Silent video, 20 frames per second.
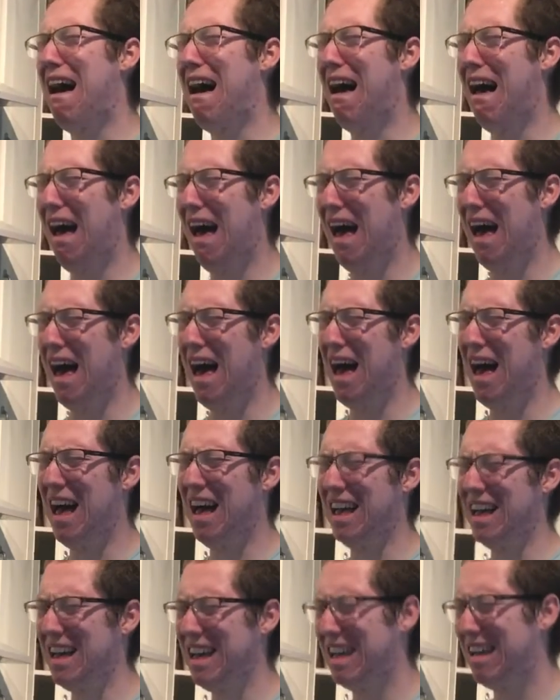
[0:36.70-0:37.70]
Oh
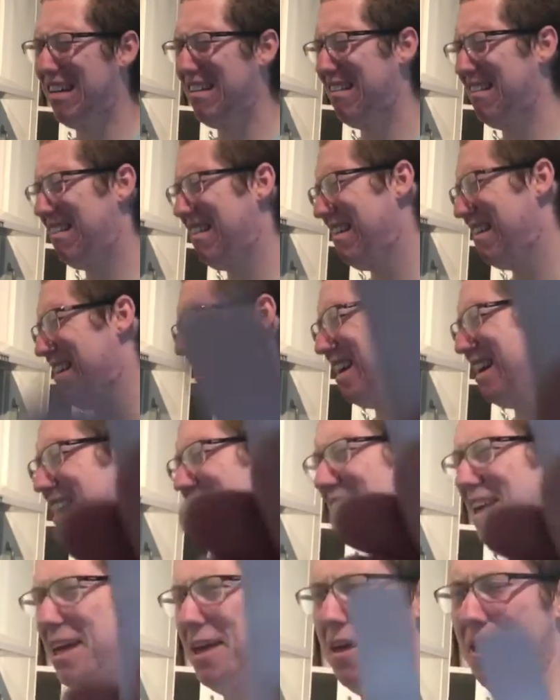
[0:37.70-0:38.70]
no, Harry, here you
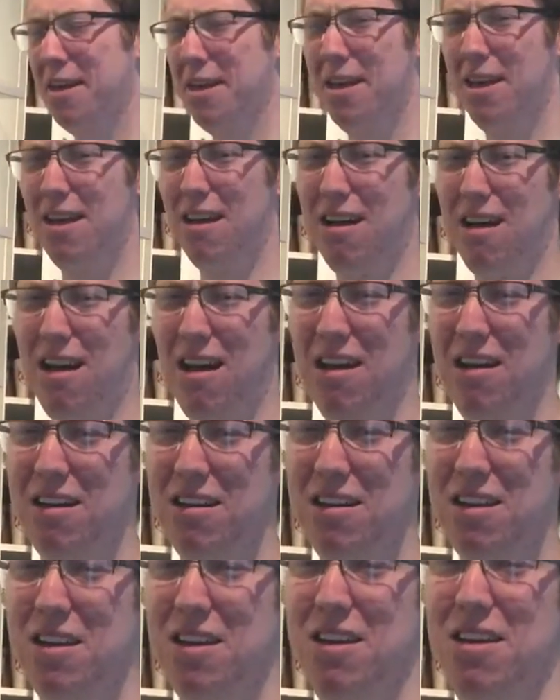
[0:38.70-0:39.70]
go. Have a
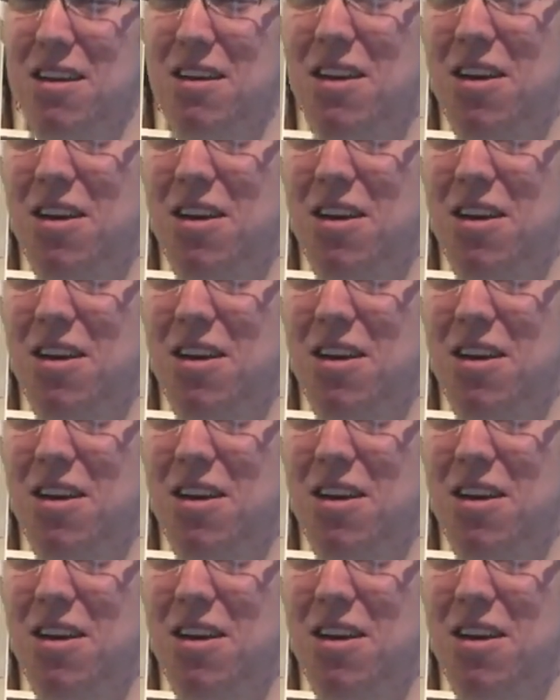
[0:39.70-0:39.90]
plaster.